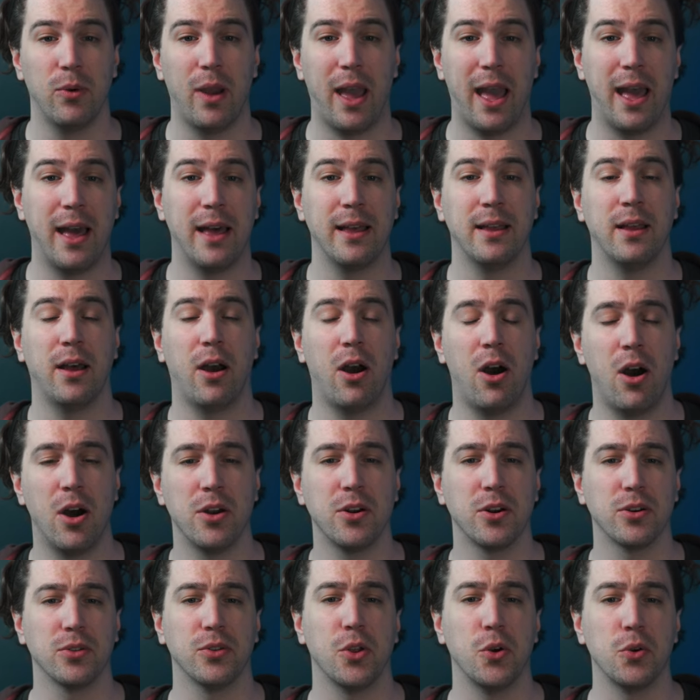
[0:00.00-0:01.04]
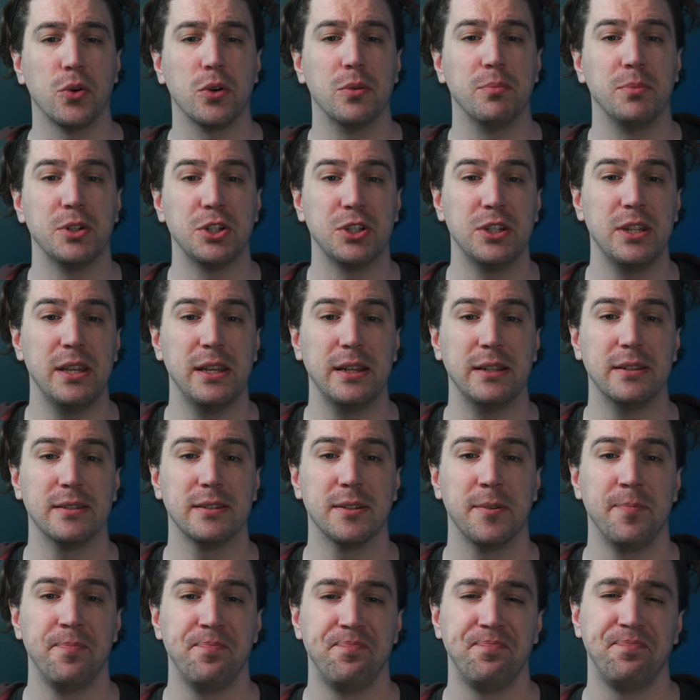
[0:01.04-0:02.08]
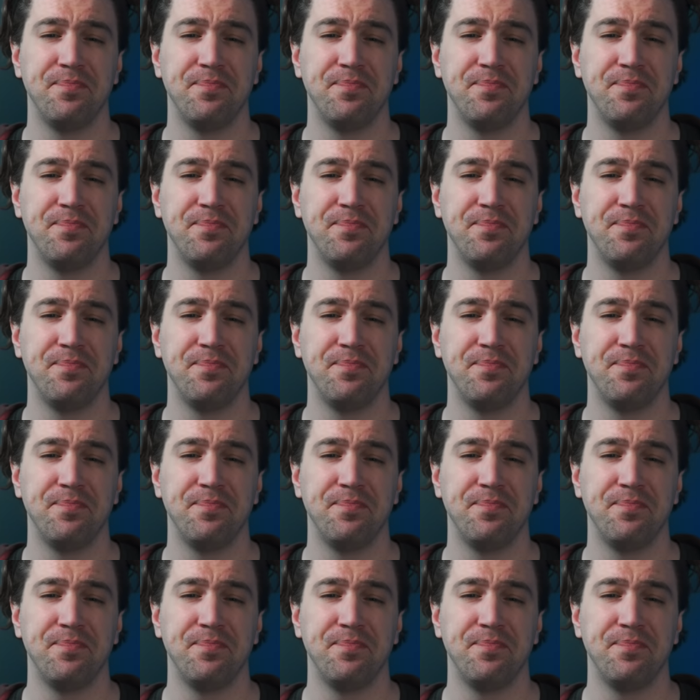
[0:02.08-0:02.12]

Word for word: uh, on our local machines.